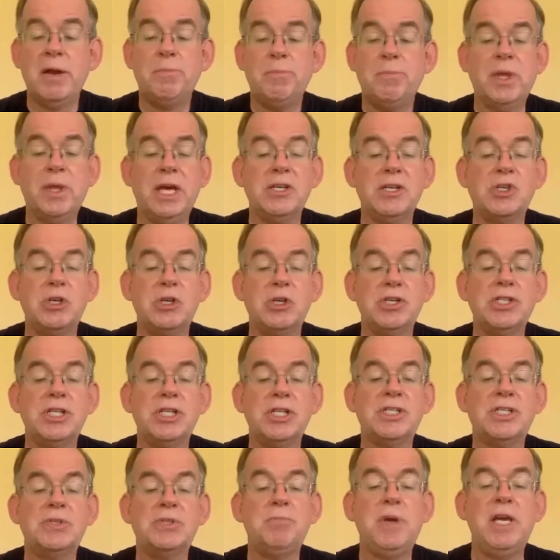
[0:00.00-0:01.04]
pleasure to
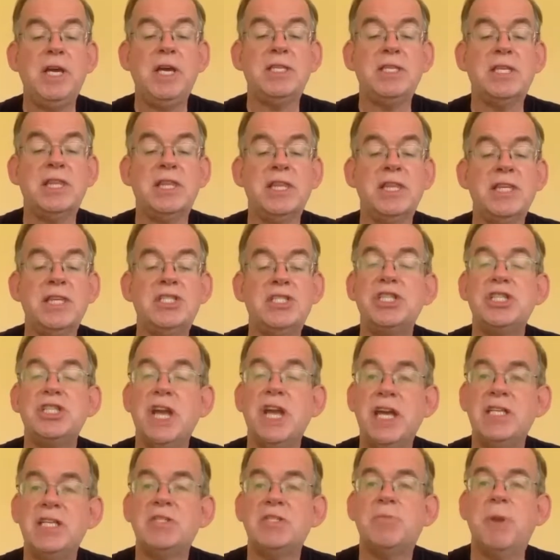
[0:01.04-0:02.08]
speak to these
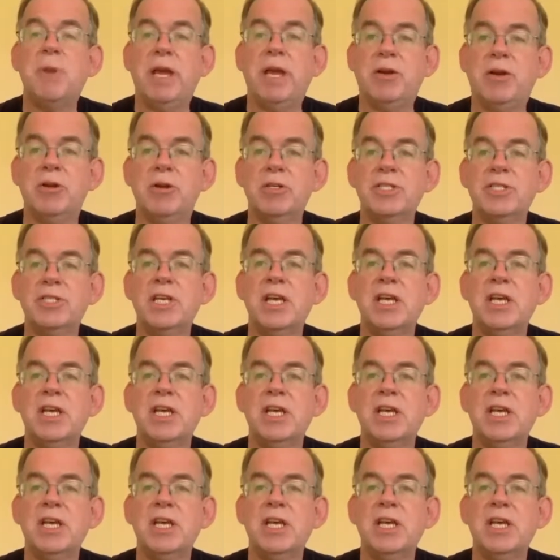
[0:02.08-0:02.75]
change makers